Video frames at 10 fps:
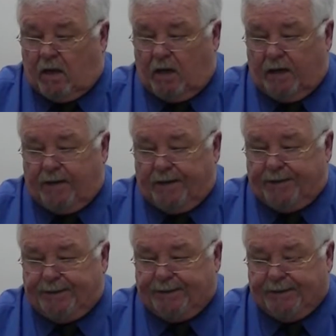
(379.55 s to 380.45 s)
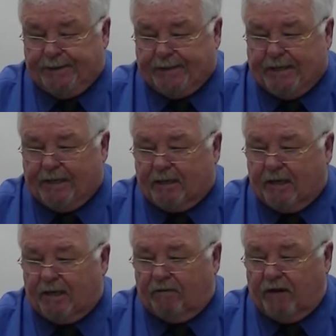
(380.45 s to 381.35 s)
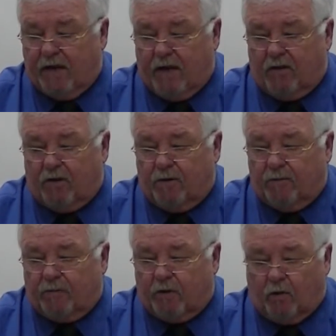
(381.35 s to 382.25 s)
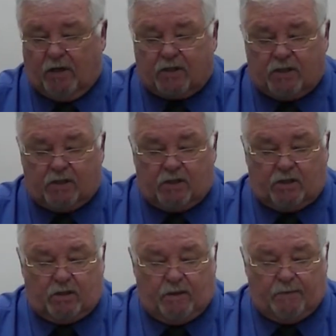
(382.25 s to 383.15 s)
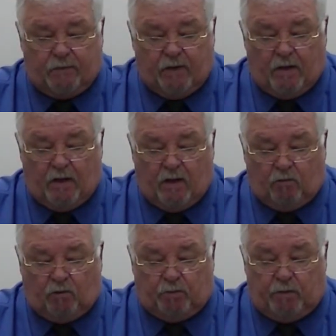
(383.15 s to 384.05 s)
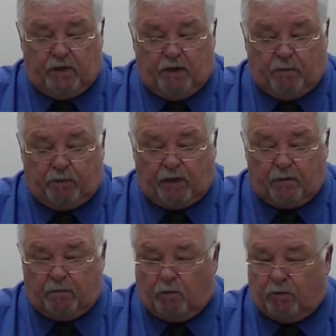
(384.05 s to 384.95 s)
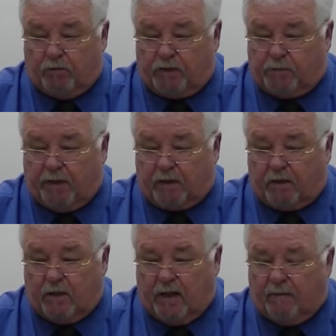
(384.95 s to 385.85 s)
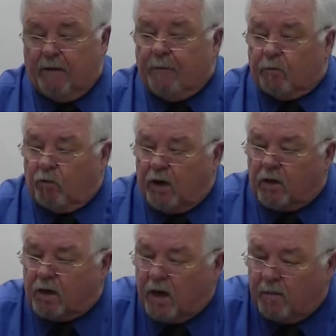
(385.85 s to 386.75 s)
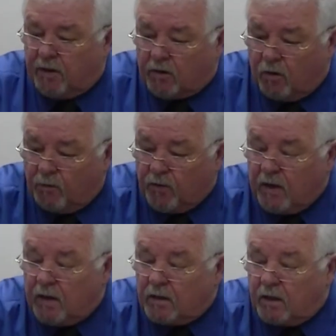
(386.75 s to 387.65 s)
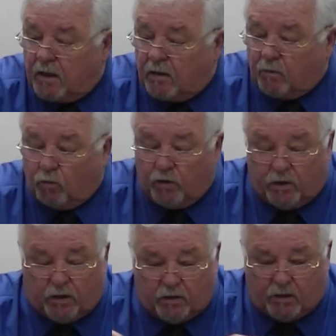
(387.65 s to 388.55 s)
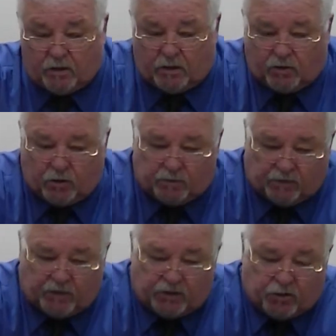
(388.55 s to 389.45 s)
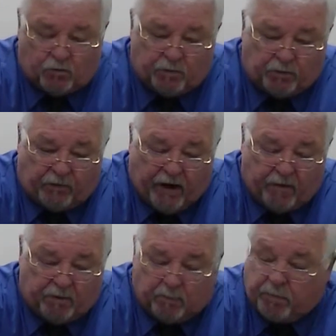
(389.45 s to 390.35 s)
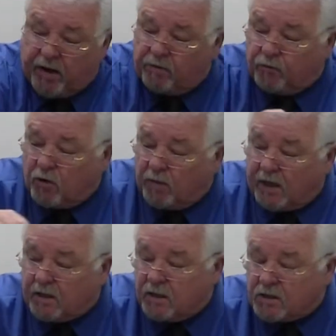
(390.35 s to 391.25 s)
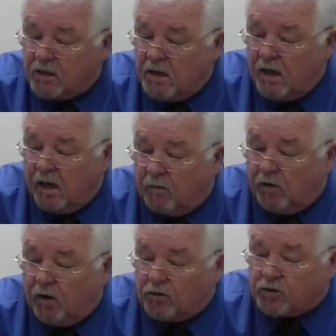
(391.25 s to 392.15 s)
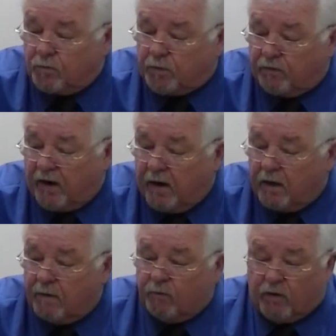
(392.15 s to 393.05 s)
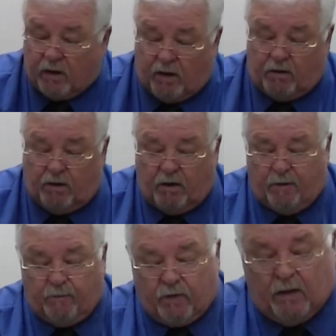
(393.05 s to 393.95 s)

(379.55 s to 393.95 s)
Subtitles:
I can't think of any other questions that would be applicable with respect to that. One other comment though, in terms of these two, we provide them in pen form like this, and we also provide it in a